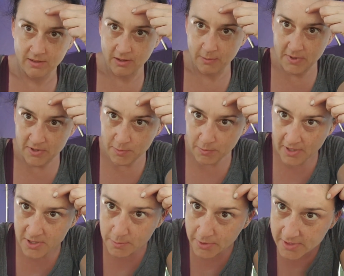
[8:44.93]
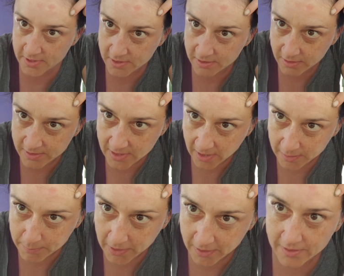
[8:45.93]
I hope they're just pressure points and not
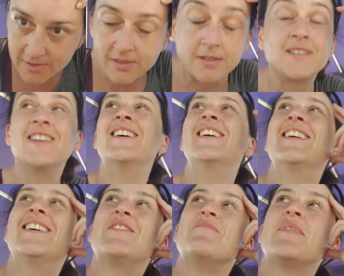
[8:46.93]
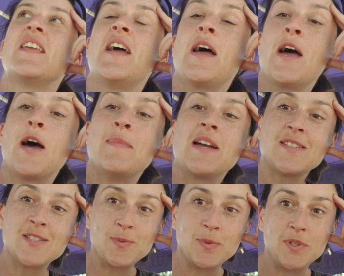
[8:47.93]
tan marks. I'm
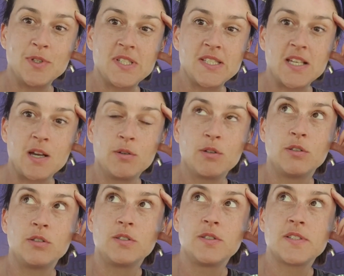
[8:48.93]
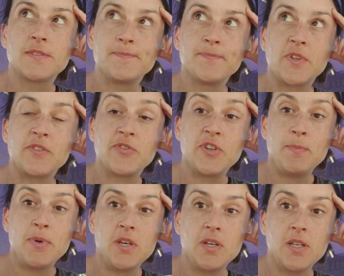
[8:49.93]
heading towards a town called
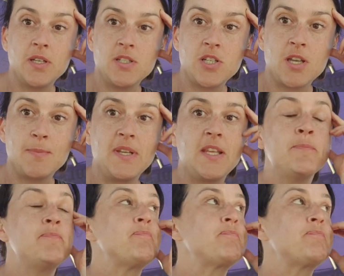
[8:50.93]
Freiburg in Germany,